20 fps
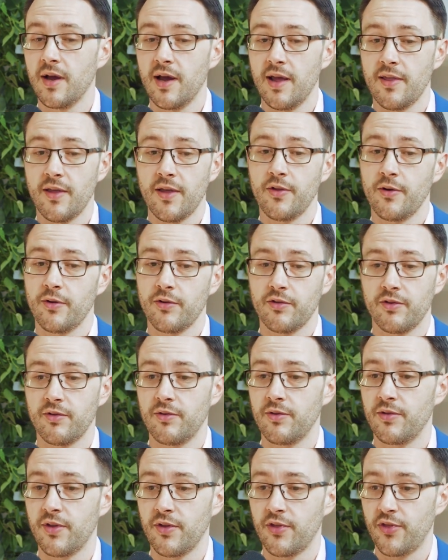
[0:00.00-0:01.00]
And then there's
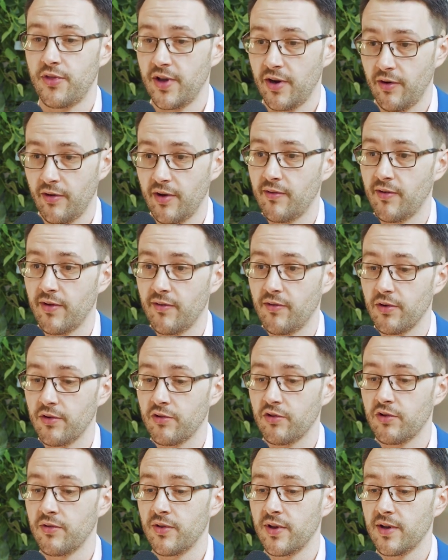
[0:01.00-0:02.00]
the theory of
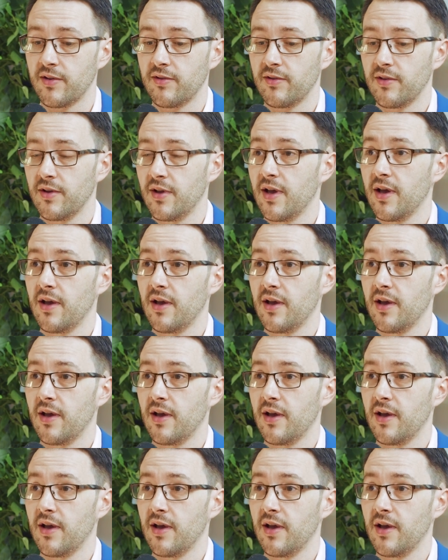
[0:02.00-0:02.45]
evolution, that's